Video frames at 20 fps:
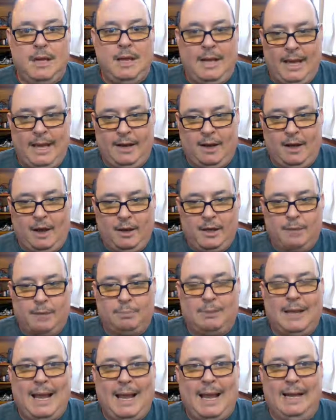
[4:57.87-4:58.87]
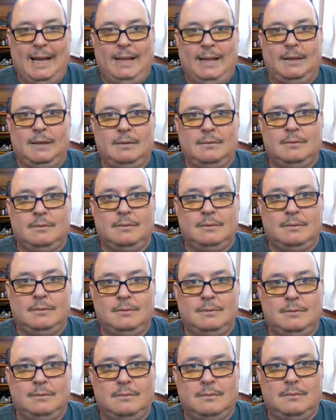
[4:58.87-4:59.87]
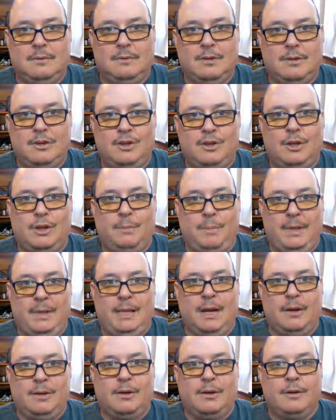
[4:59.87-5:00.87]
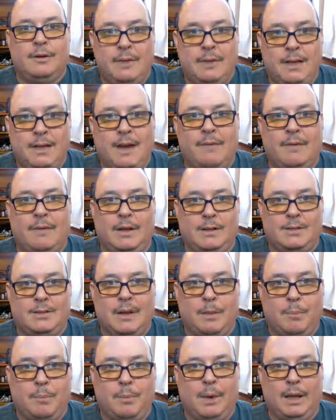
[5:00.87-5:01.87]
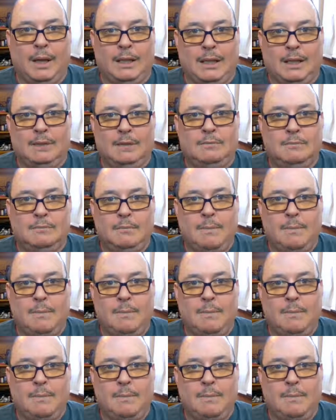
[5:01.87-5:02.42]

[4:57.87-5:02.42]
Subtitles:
And all your planning should be under the governance umbrella.